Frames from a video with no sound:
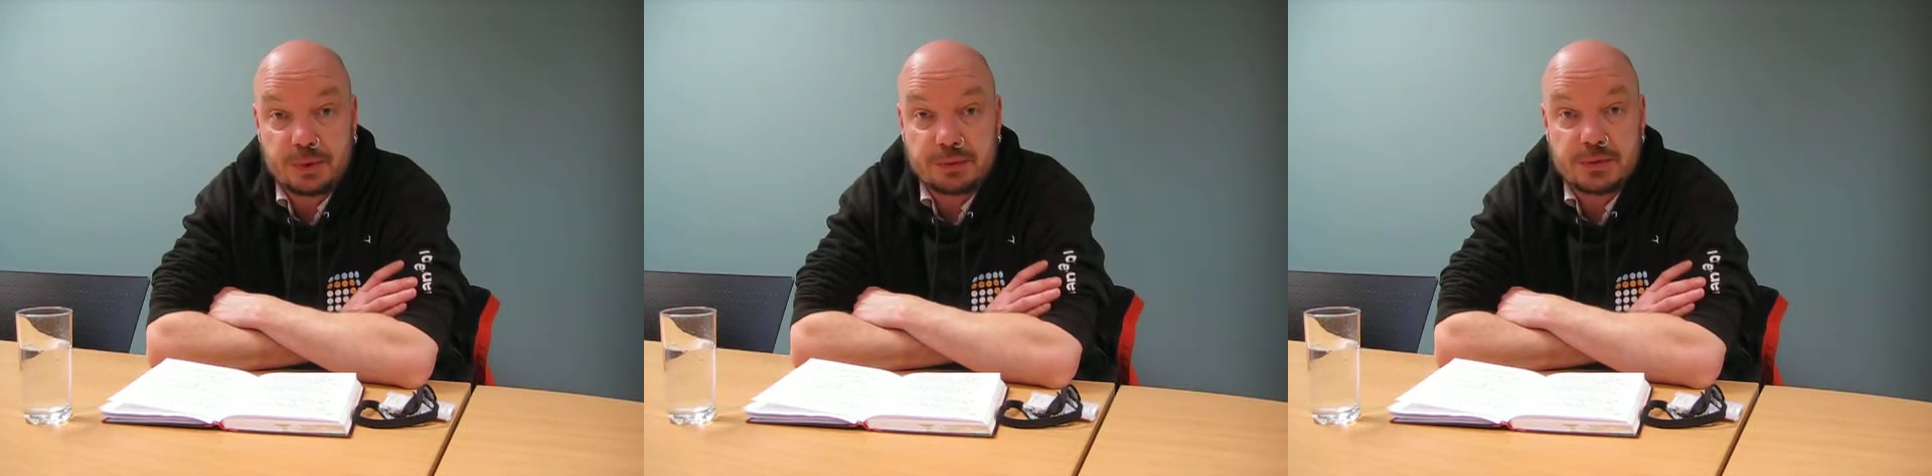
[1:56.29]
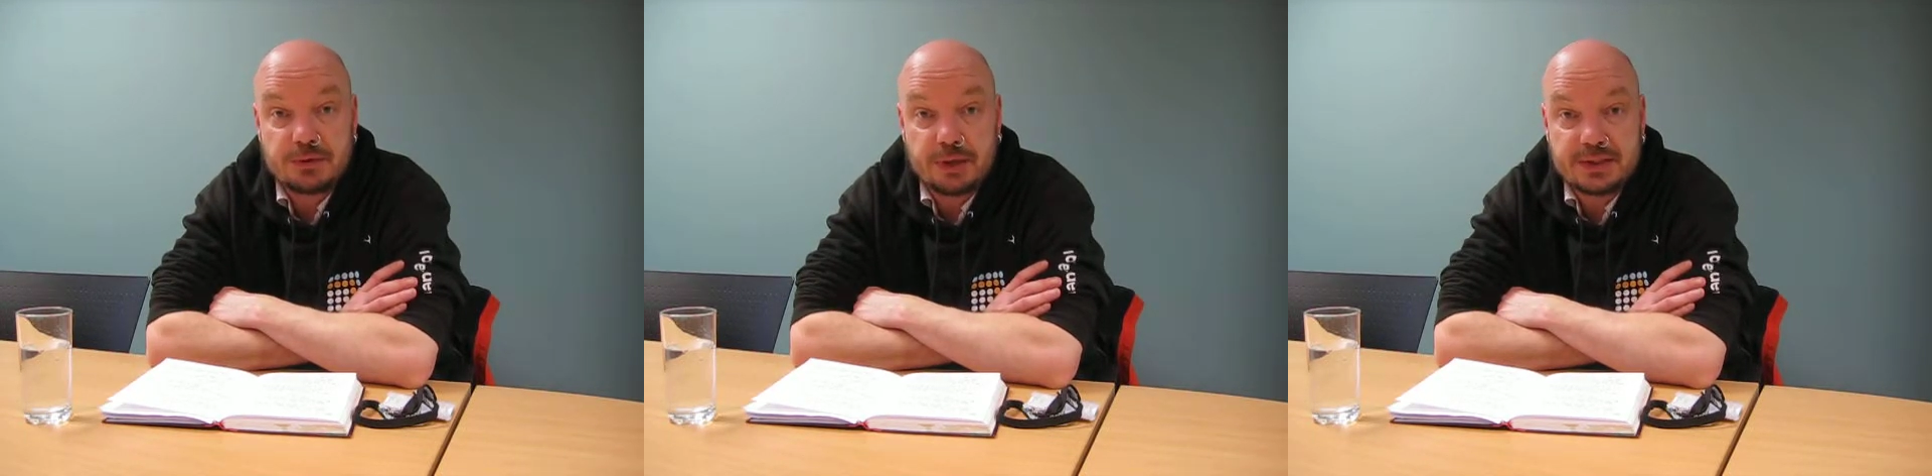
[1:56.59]
and it
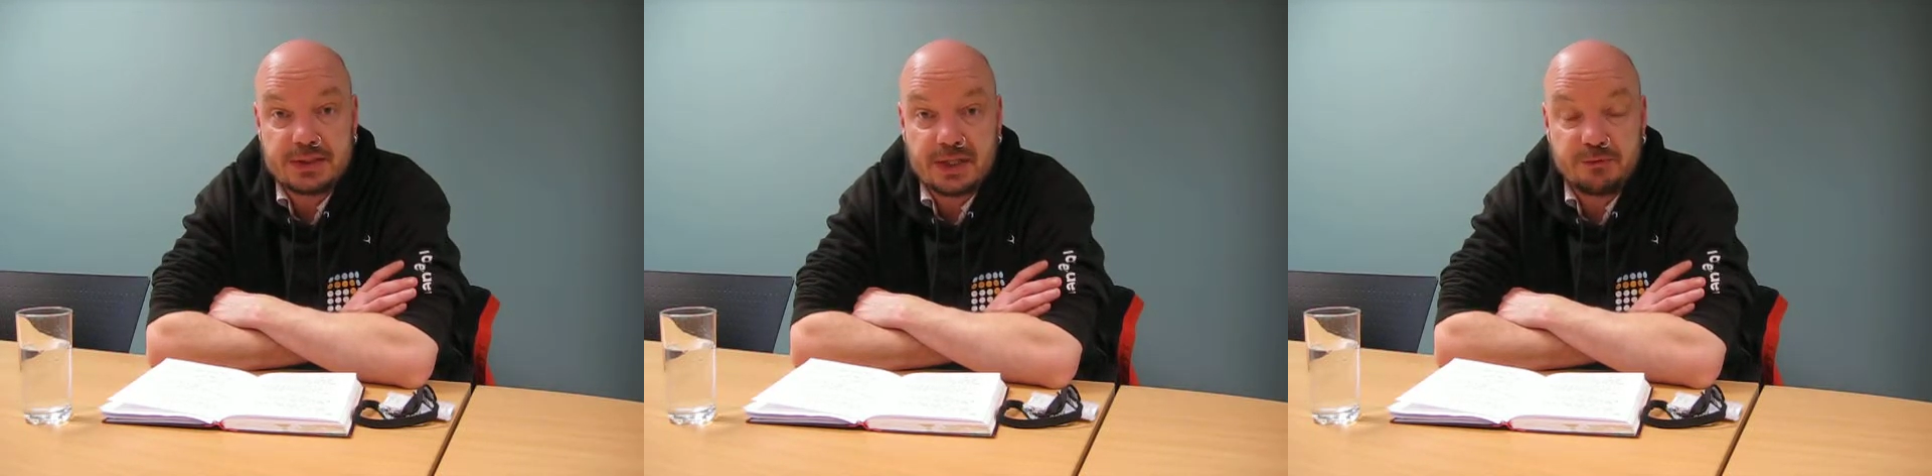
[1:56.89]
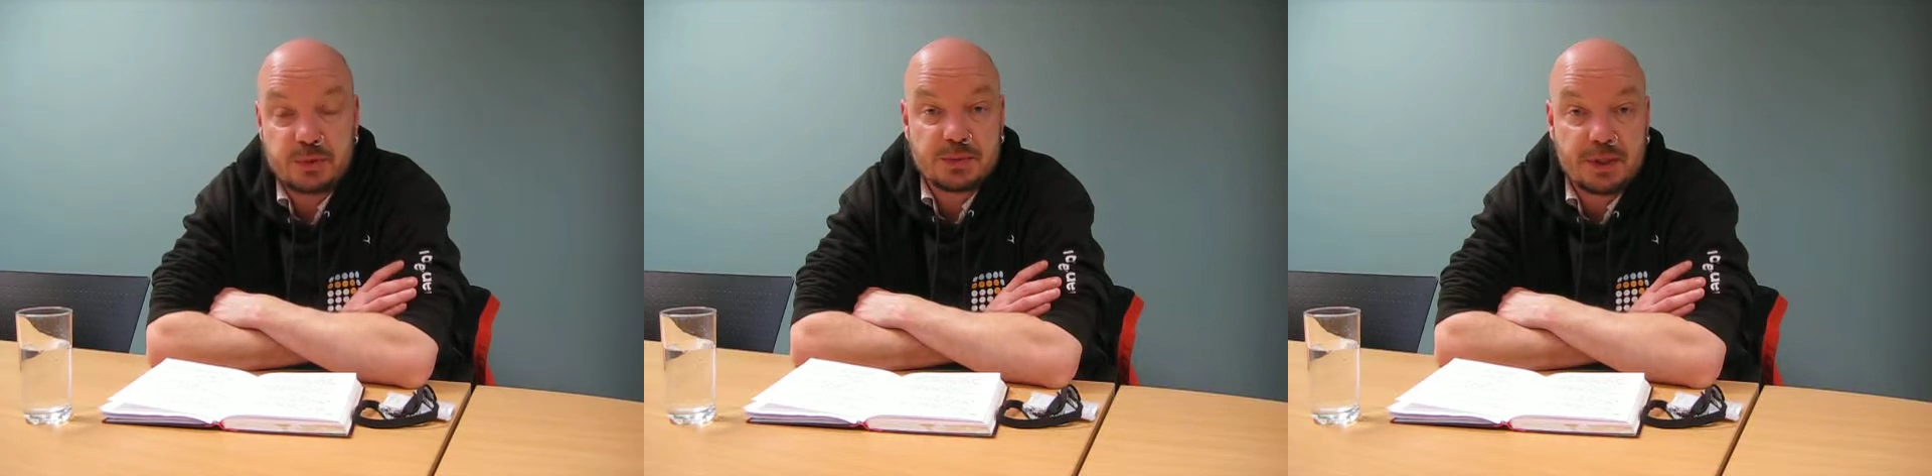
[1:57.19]
was great to
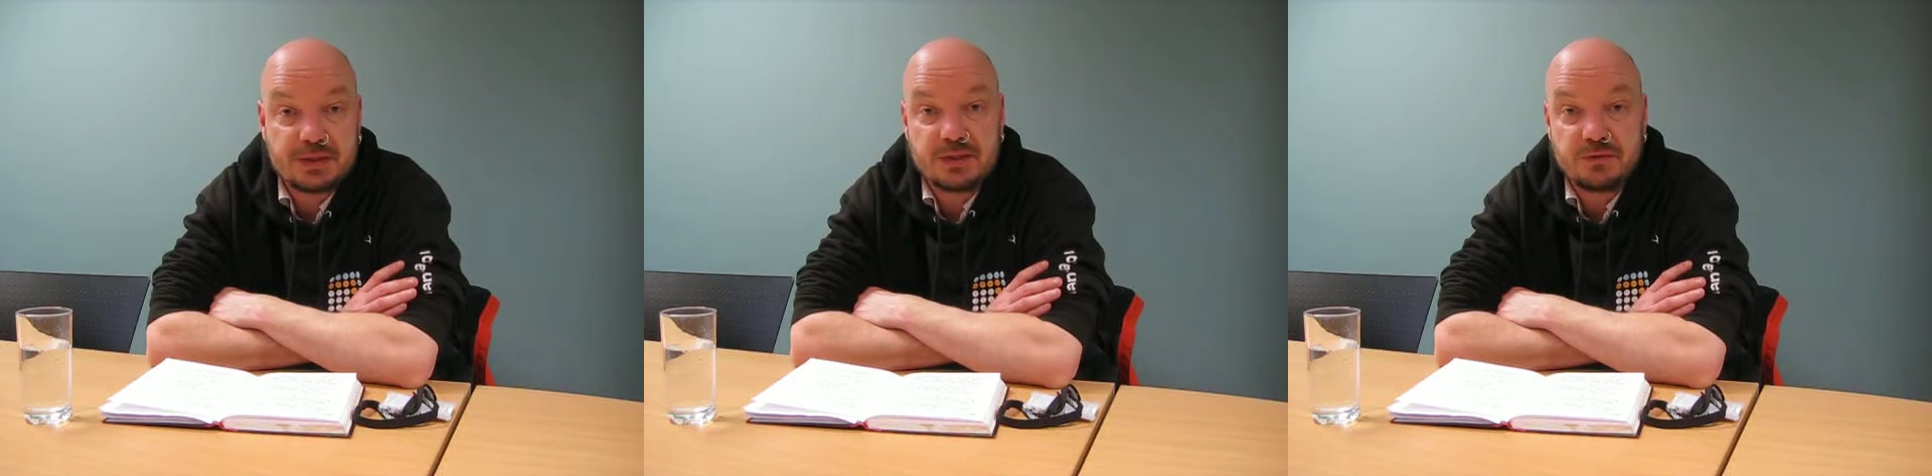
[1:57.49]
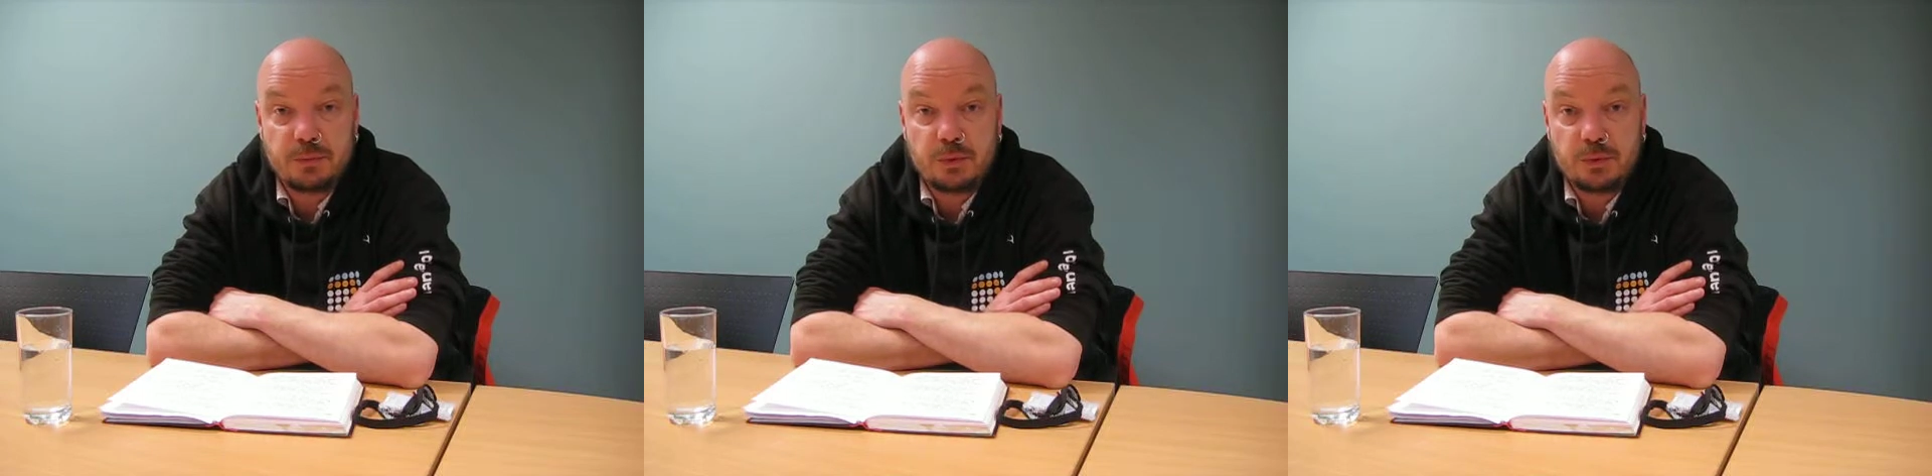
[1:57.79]
have perspectives
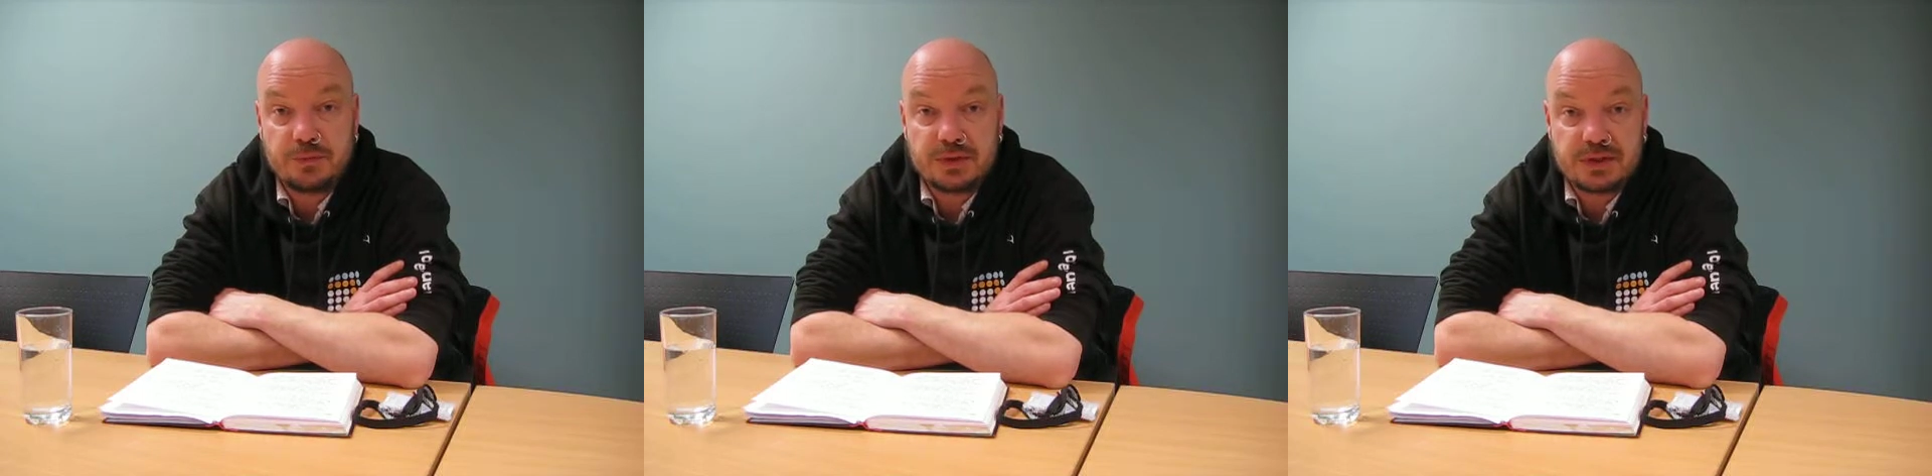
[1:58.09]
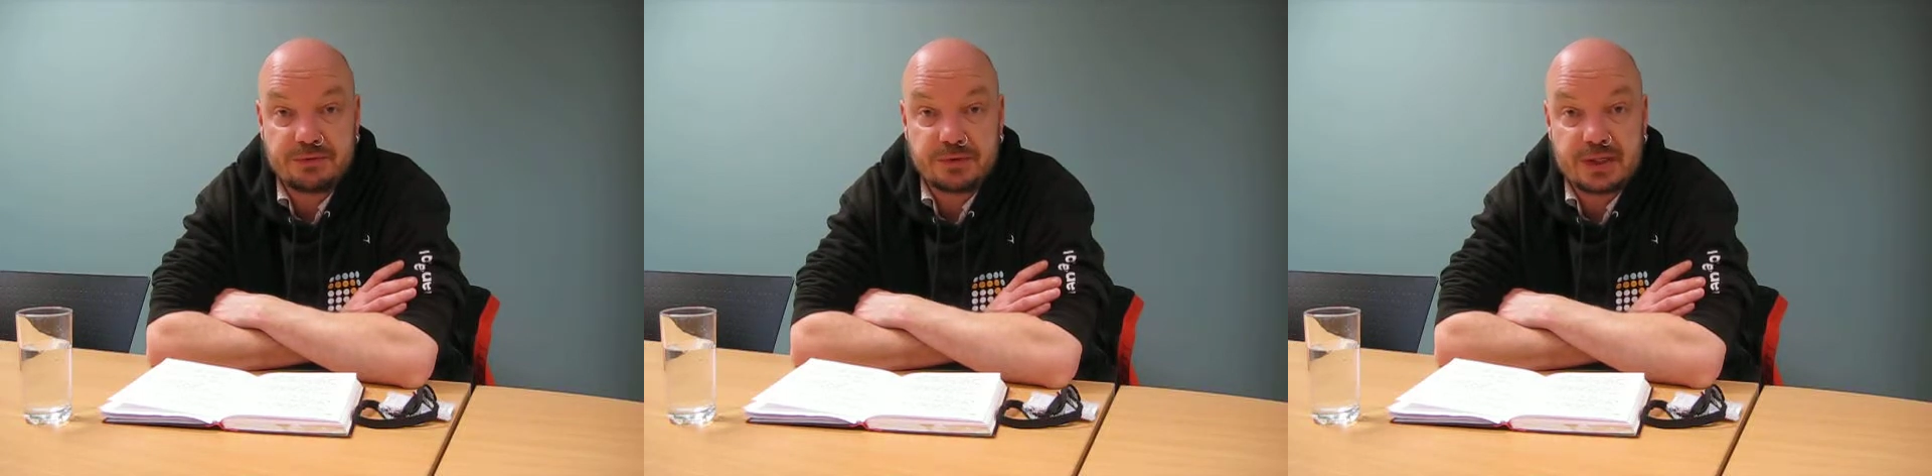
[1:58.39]
from all of the
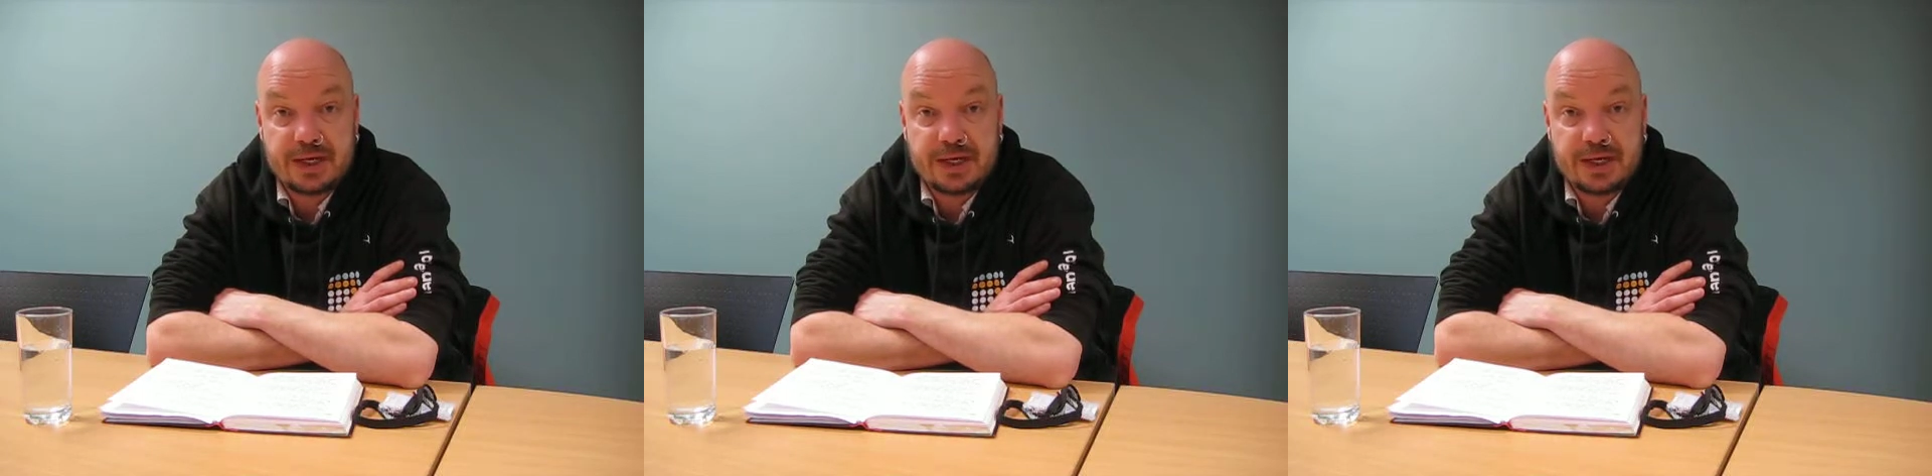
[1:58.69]
different